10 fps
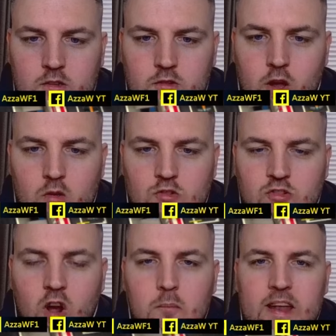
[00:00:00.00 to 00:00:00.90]
Don't
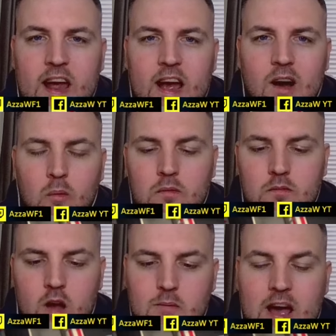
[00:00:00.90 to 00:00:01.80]
stop me now.
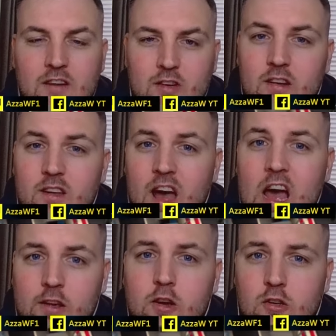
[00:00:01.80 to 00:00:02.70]
I'm having
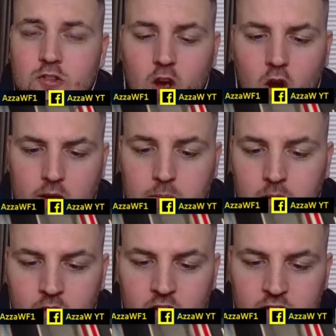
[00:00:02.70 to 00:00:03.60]
a good time.
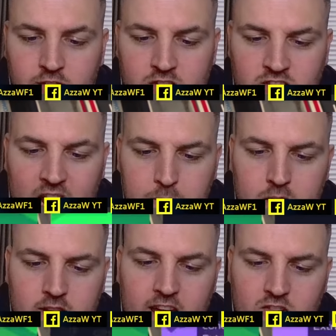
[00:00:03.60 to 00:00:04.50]

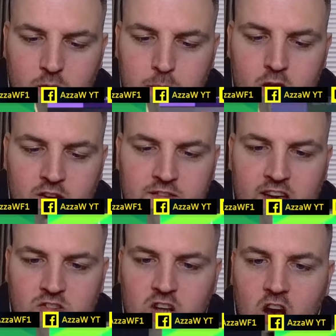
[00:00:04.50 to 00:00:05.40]
Verstappen gets a
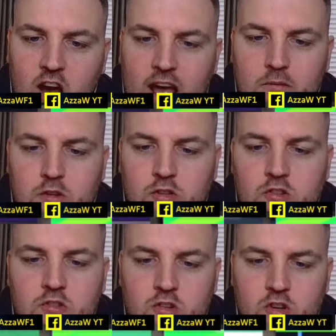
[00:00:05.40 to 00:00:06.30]
perfect start.
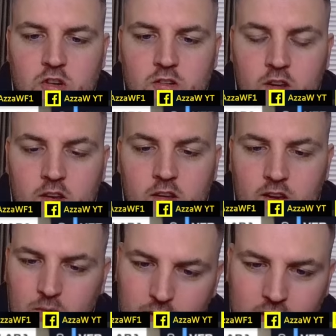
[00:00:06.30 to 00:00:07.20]
Hamilton doesn't.
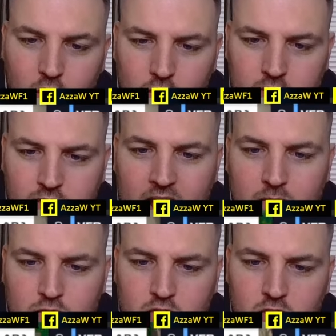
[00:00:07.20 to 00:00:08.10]
And we kind of
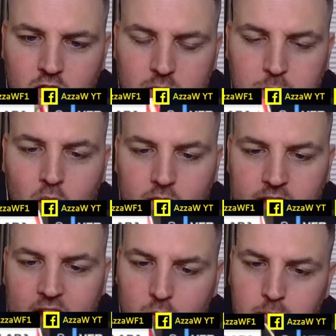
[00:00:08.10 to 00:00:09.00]
absolutely block
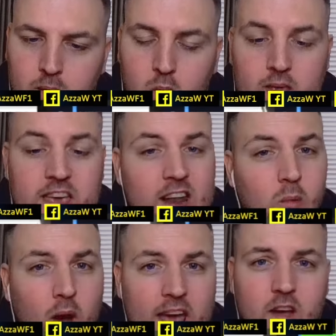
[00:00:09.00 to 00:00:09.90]
down. But we get
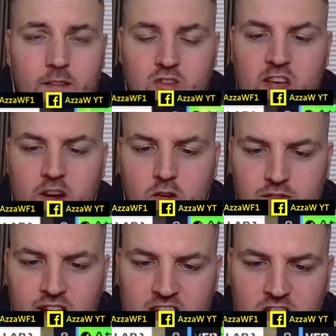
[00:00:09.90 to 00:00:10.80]
away on the second
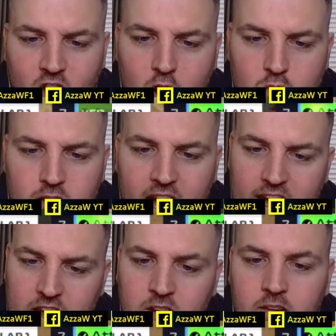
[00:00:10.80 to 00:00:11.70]
phase
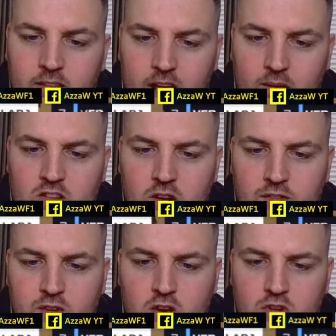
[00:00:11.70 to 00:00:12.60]
okay. Now into the
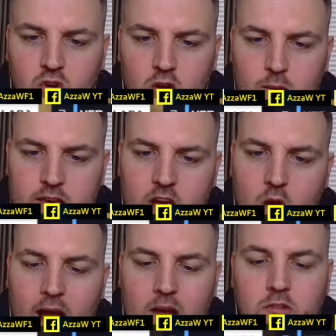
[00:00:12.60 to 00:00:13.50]
first corner we
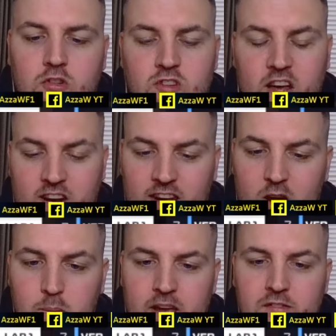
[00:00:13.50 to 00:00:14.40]
go. Hamilton's had a
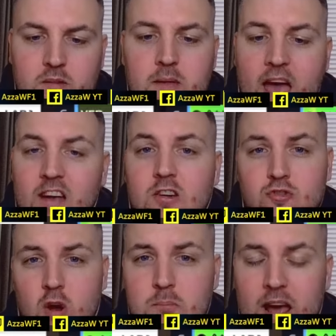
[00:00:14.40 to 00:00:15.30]
little bit of a mare. He's
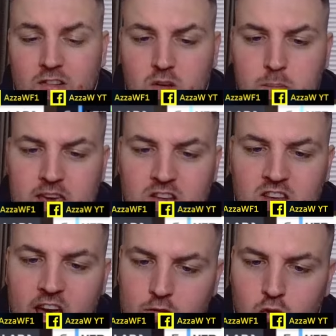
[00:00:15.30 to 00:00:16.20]
dropped back to P
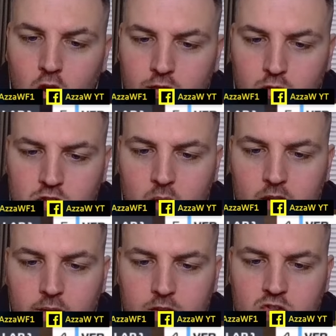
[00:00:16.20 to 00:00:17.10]
ten. Rivals going
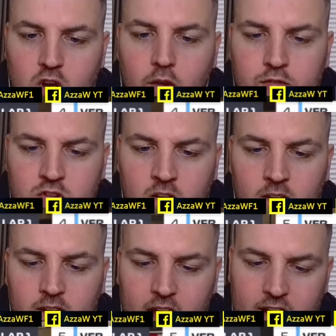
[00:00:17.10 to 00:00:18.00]
on the softs.
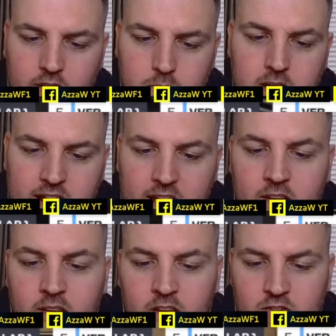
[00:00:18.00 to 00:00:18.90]
And at the minute,
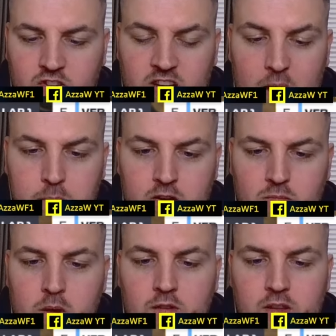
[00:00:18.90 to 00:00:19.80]
Verstappen has
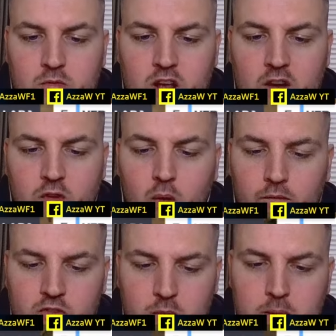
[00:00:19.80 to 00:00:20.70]
moved himself
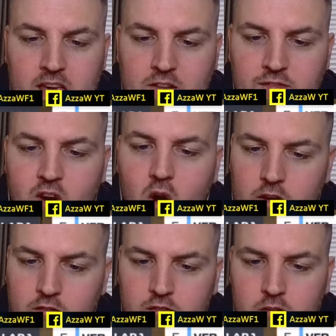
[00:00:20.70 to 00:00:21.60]
up to P
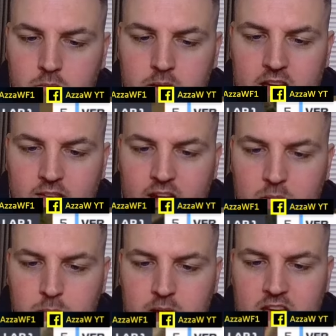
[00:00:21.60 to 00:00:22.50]
five. Make that
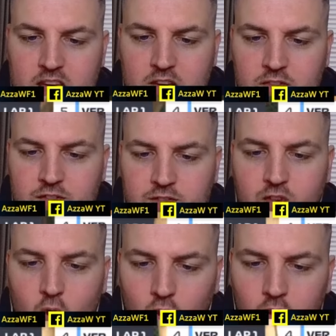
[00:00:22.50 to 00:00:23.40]
P
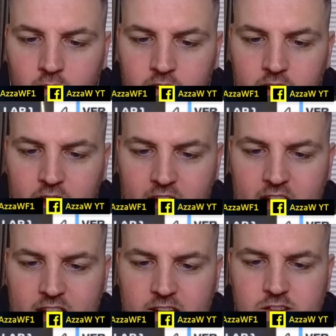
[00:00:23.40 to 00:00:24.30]
four
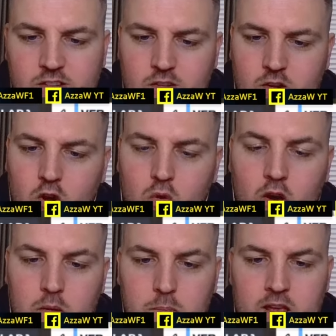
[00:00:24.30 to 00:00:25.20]
and not
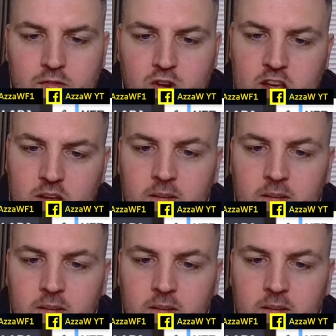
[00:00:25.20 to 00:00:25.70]
quite P three.